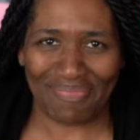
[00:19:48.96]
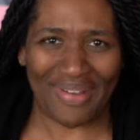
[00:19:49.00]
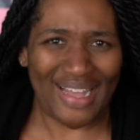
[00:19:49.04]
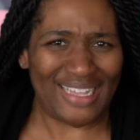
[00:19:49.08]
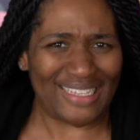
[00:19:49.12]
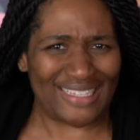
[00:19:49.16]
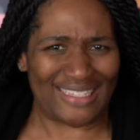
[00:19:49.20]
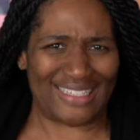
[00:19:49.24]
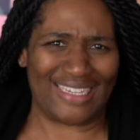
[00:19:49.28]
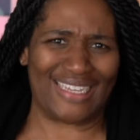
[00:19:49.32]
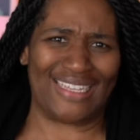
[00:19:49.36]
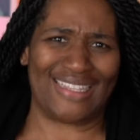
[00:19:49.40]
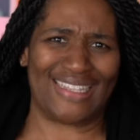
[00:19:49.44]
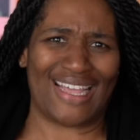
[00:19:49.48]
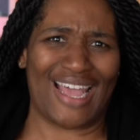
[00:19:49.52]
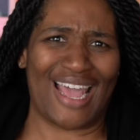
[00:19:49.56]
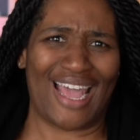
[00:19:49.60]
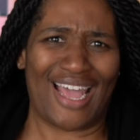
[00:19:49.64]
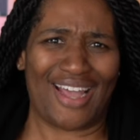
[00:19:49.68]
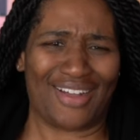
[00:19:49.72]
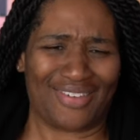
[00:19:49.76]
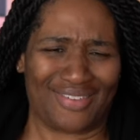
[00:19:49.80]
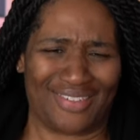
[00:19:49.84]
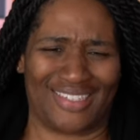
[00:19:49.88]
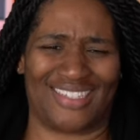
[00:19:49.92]
best seat in the
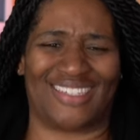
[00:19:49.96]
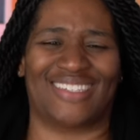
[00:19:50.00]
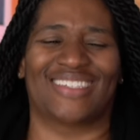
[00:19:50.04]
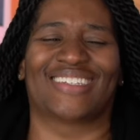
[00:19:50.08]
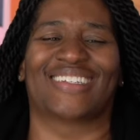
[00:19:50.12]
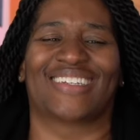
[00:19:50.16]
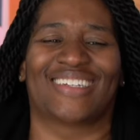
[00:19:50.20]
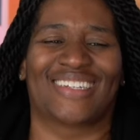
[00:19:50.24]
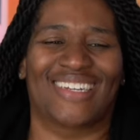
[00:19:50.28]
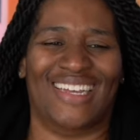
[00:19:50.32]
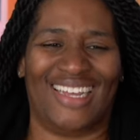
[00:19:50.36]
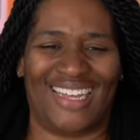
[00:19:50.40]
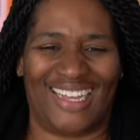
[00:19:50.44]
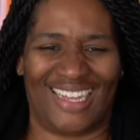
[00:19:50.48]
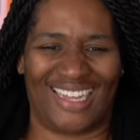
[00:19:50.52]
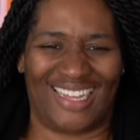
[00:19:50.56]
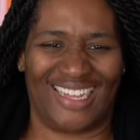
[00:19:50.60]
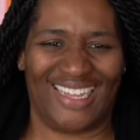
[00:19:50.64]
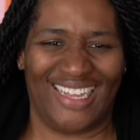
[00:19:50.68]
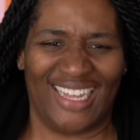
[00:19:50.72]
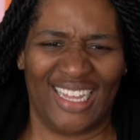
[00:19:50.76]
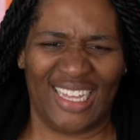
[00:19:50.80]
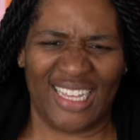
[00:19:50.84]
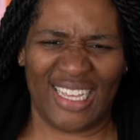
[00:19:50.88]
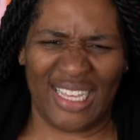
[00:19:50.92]
house.
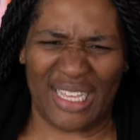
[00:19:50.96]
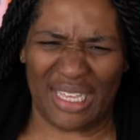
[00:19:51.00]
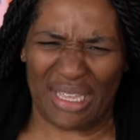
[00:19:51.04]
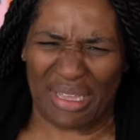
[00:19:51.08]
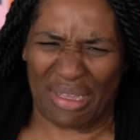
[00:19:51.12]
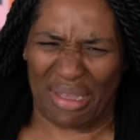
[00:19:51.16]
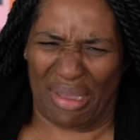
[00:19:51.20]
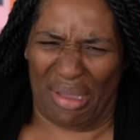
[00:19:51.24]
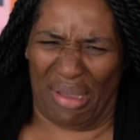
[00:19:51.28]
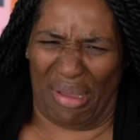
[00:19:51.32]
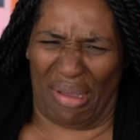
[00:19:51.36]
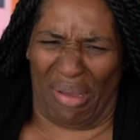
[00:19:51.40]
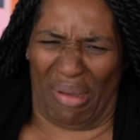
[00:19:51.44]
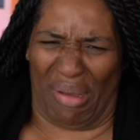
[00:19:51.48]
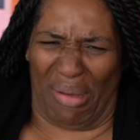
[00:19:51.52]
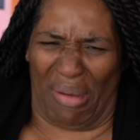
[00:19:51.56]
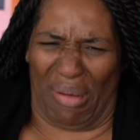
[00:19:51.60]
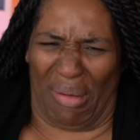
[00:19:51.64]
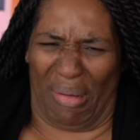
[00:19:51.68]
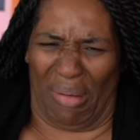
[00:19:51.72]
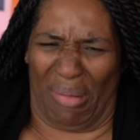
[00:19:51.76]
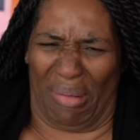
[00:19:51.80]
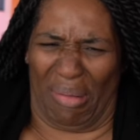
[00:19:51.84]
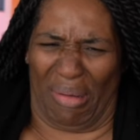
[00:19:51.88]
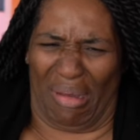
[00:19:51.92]

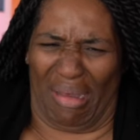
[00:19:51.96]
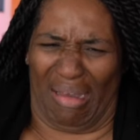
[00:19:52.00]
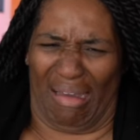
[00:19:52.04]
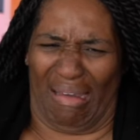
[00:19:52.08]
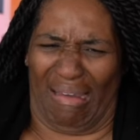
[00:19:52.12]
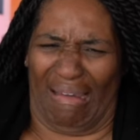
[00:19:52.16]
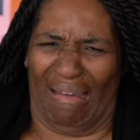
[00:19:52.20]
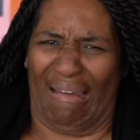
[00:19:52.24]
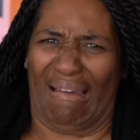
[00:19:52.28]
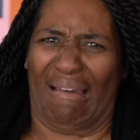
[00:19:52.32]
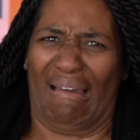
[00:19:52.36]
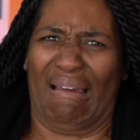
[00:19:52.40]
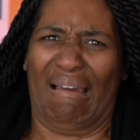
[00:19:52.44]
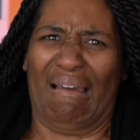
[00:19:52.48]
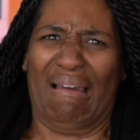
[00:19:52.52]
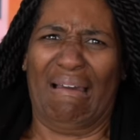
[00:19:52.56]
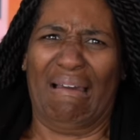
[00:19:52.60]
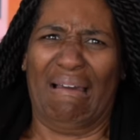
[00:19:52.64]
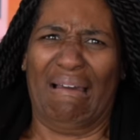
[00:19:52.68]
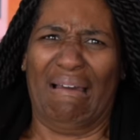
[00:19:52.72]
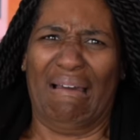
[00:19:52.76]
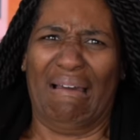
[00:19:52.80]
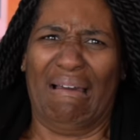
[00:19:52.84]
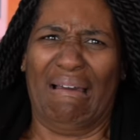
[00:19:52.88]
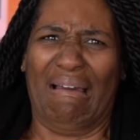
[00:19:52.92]
Ew.
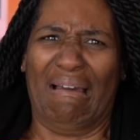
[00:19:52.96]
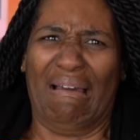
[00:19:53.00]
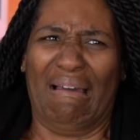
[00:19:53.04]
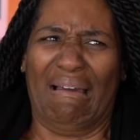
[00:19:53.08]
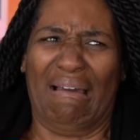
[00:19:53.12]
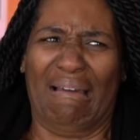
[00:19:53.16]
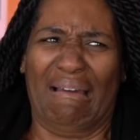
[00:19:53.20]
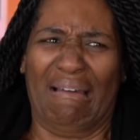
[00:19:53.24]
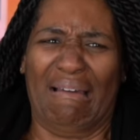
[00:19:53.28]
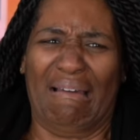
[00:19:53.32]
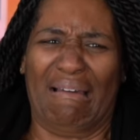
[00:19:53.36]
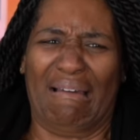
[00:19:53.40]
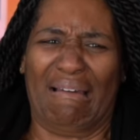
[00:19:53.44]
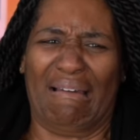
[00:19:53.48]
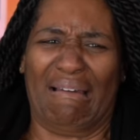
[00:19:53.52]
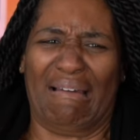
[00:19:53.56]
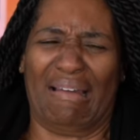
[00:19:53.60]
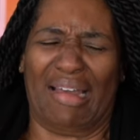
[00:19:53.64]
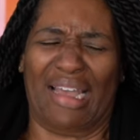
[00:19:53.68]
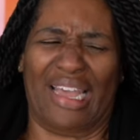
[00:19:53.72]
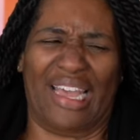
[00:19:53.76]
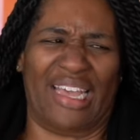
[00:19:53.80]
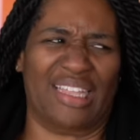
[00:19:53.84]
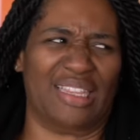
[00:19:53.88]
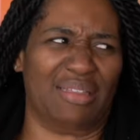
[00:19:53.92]

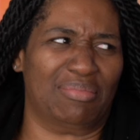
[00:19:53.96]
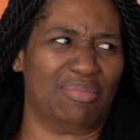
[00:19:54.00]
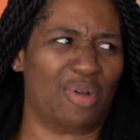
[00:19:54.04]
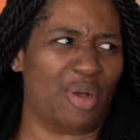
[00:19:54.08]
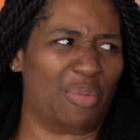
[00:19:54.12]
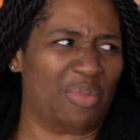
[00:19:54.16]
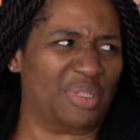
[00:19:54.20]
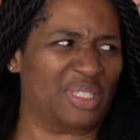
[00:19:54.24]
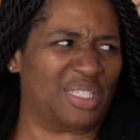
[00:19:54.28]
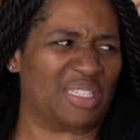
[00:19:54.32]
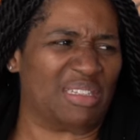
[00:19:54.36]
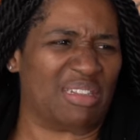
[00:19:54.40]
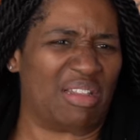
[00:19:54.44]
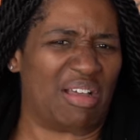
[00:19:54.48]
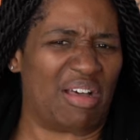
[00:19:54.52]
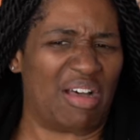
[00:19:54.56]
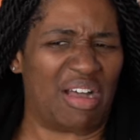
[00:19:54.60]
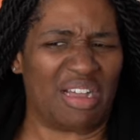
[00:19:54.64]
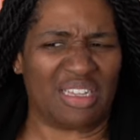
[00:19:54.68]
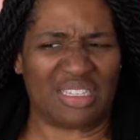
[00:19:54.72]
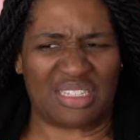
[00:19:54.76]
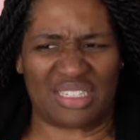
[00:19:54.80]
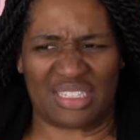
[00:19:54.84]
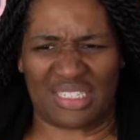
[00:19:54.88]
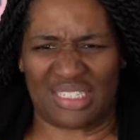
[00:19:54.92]
And the moment's
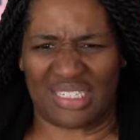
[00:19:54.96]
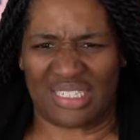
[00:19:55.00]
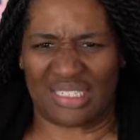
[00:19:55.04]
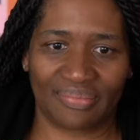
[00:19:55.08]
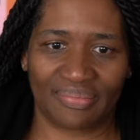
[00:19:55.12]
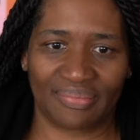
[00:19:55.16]
lost